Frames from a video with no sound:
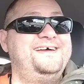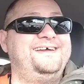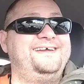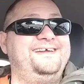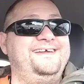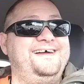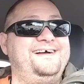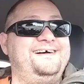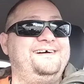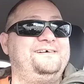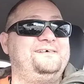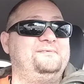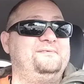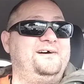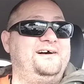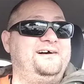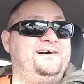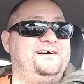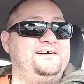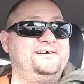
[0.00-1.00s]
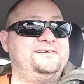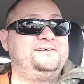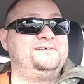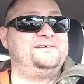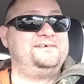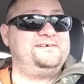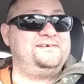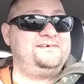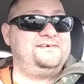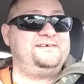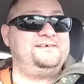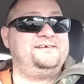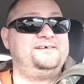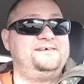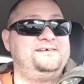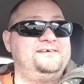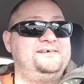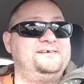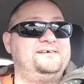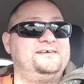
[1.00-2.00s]
yeah,
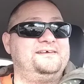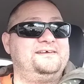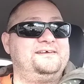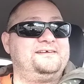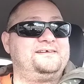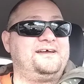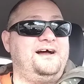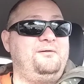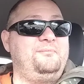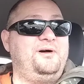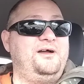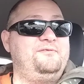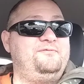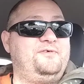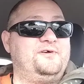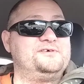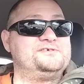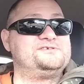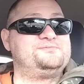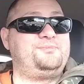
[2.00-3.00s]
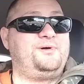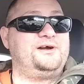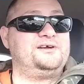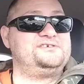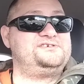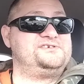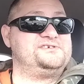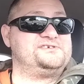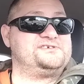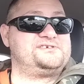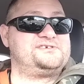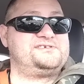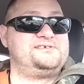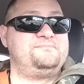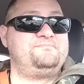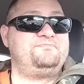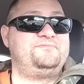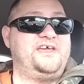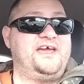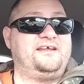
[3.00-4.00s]
got my first purchase,
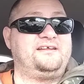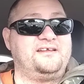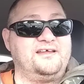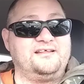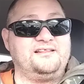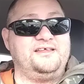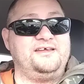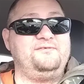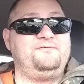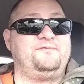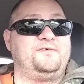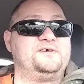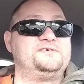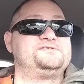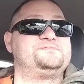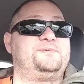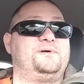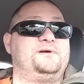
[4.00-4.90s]
technically first